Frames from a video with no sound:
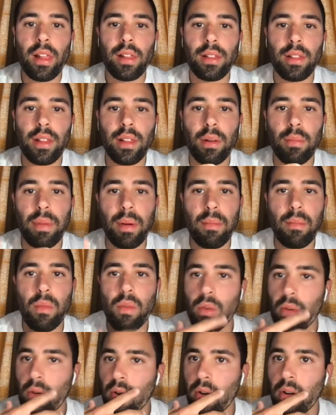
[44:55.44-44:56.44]
a little bit
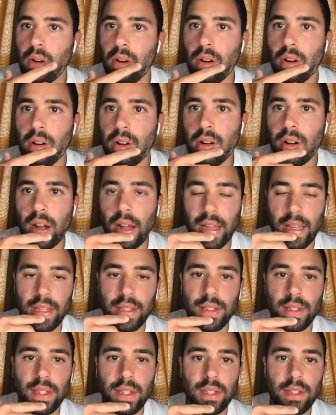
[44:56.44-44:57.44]
more, I
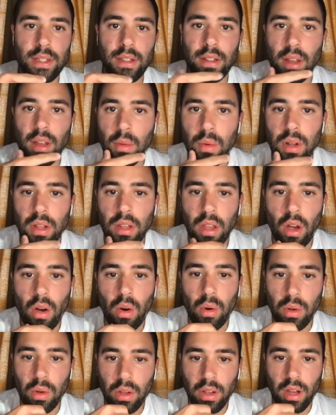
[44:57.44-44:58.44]
guess, seasoned. I wouldn't
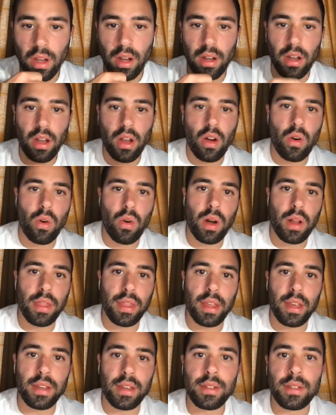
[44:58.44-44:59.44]
go gung ho on
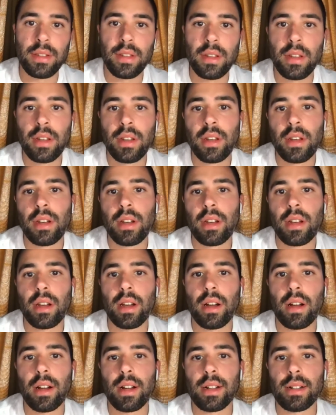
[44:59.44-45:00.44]
this,
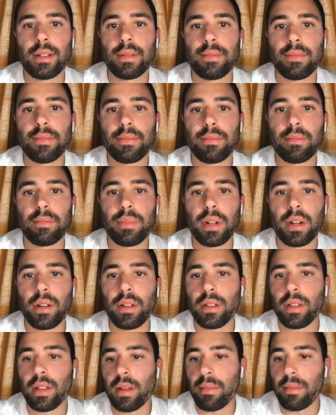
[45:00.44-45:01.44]
but
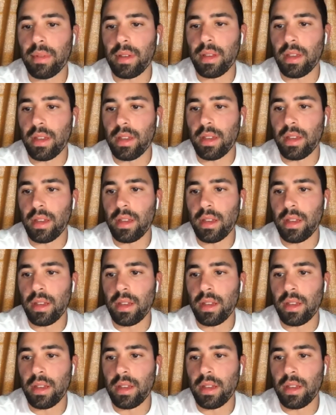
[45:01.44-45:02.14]
let me